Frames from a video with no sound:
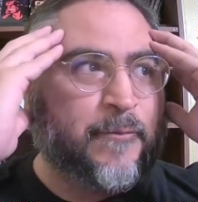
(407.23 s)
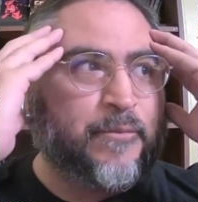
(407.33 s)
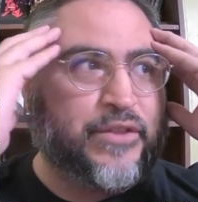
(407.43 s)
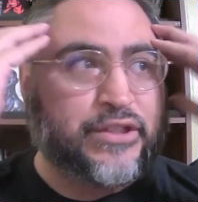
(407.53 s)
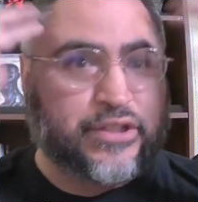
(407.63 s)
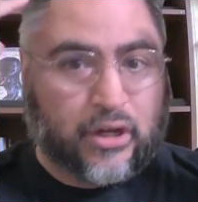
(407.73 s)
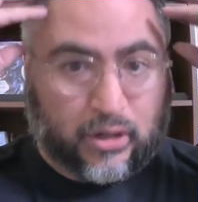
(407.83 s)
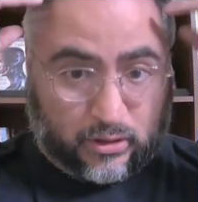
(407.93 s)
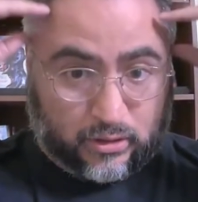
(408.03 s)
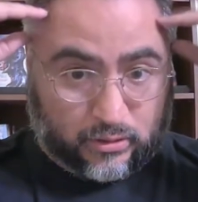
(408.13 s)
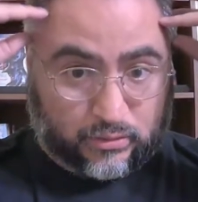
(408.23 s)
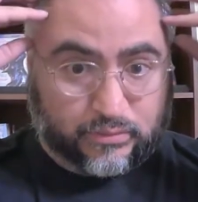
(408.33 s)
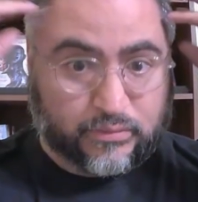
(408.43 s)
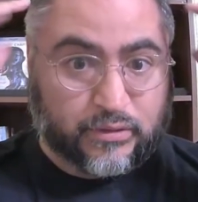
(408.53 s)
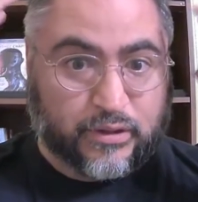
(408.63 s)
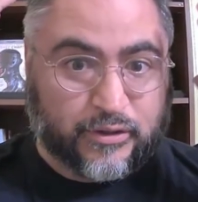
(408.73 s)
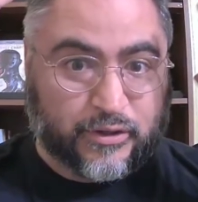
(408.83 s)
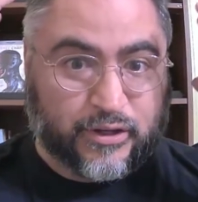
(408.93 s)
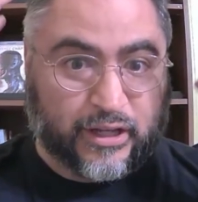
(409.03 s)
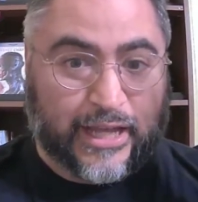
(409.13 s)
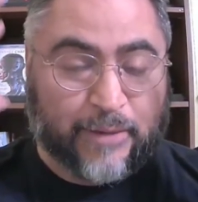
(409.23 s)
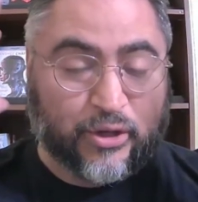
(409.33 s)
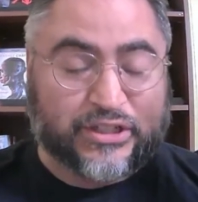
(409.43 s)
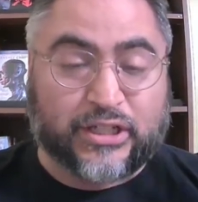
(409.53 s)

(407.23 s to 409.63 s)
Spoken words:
this all collaborates